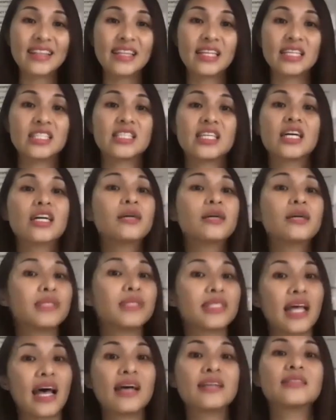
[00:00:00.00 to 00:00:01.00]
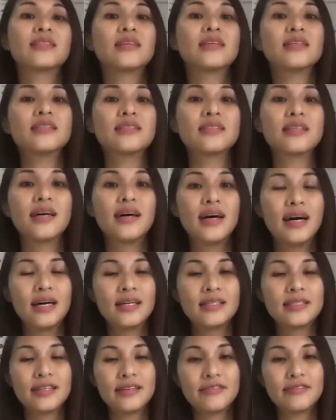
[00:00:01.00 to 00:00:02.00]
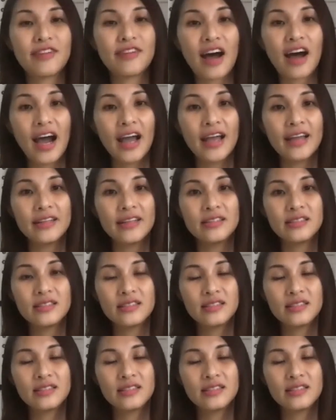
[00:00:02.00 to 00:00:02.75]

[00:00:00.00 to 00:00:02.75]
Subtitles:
the circumstances define